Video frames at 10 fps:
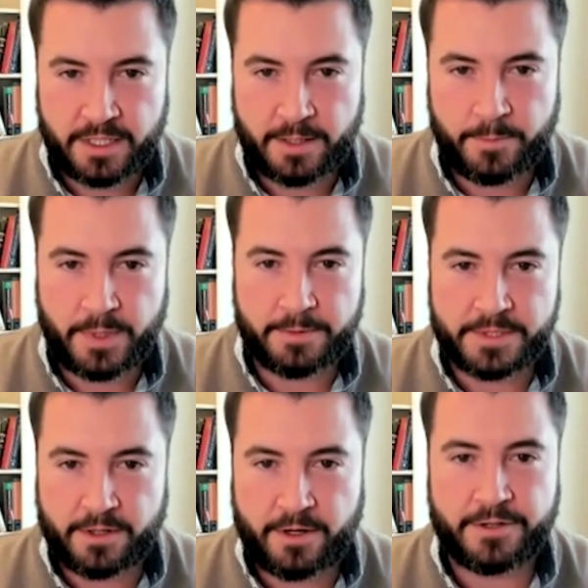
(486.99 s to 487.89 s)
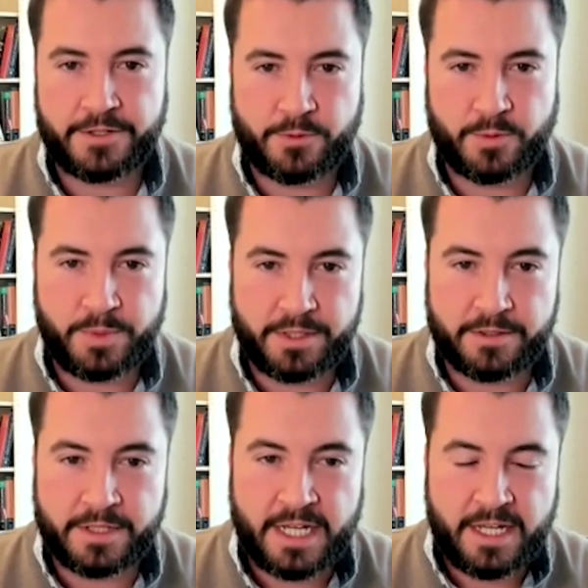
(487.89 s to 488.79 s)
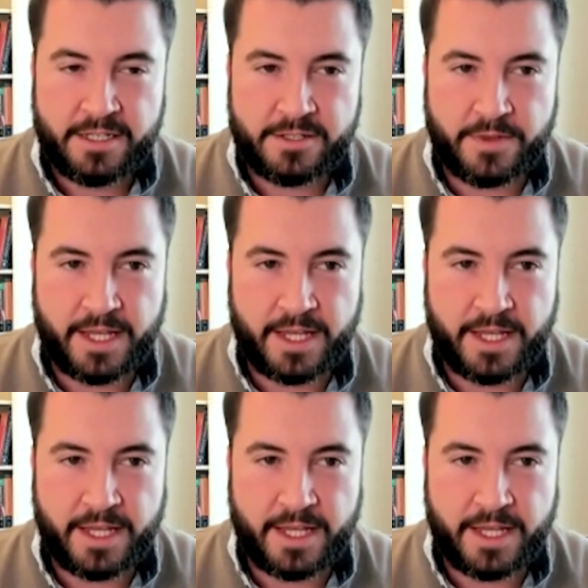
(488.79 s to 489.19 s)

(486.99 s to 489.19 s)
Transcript: It becomes harder to repeal. So